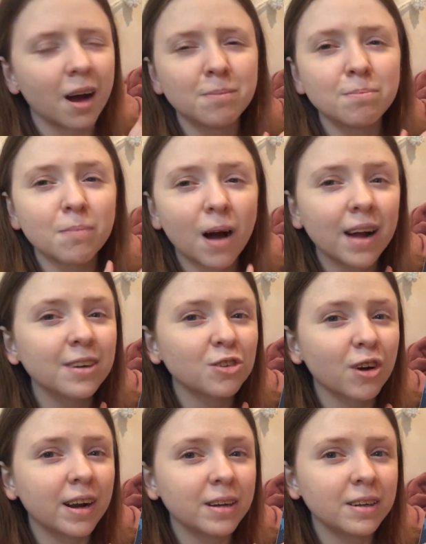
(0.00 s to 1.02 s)
I might
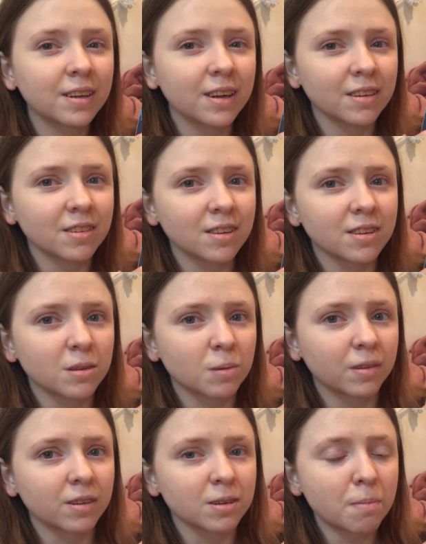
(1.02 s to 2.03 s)
try and get to this
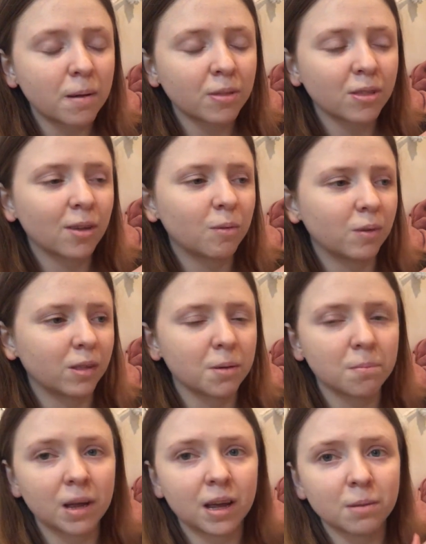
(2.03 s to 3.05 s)
one this month, with
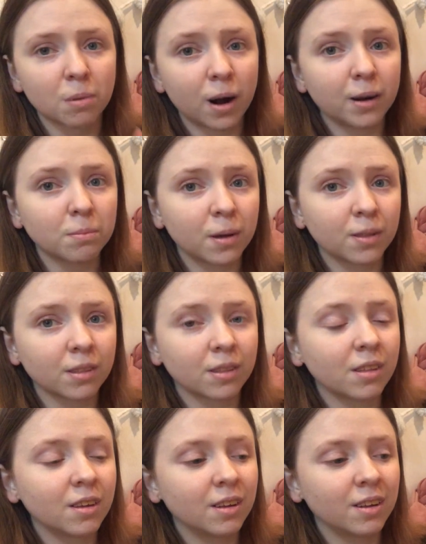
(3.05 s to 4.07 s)
it being Pride
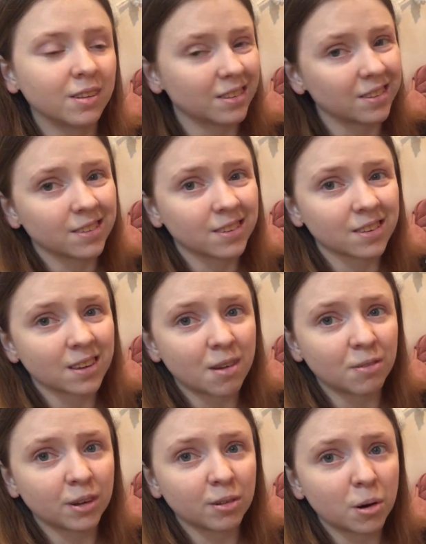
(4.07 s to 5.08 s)
Month. This is a
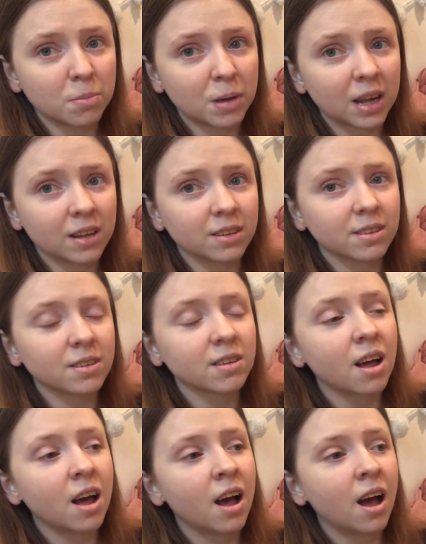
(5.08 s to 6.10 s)
sapphic
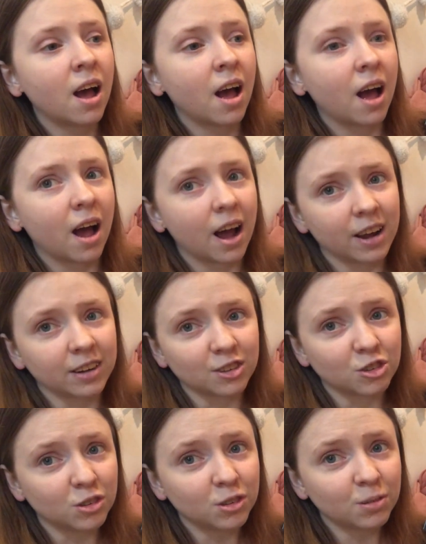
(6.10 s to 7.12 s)
romance, and
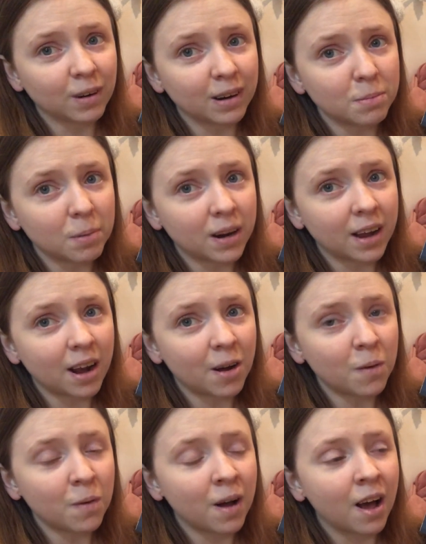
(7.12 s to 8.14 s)
I should have read it by
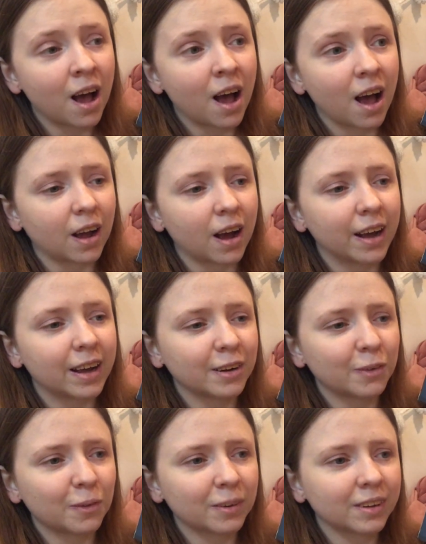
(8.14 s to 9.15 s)
now. I
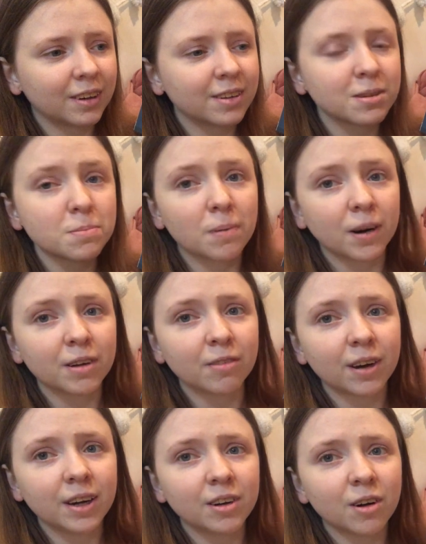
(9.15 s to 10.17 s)
had organized a buddy
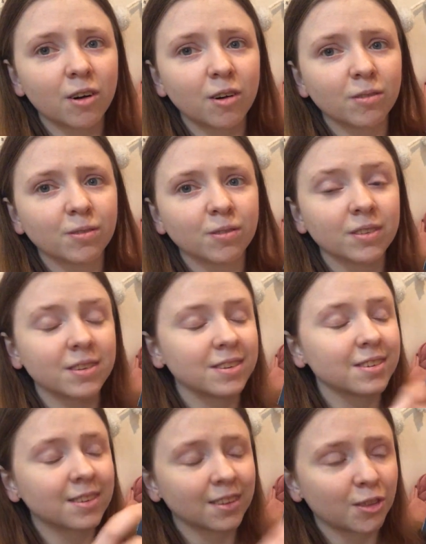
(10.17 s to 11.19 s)
read of,
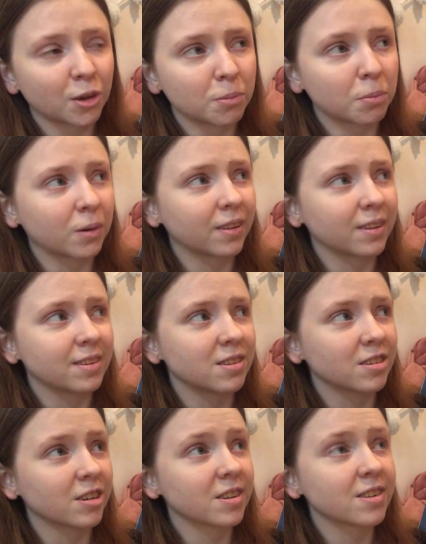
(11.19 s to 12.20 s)
this is the third book in
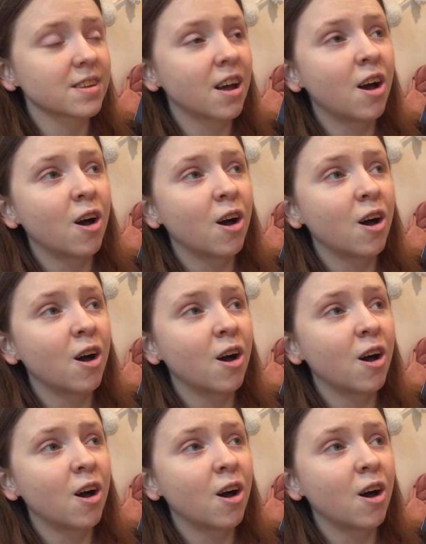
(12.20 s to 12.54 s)
this series,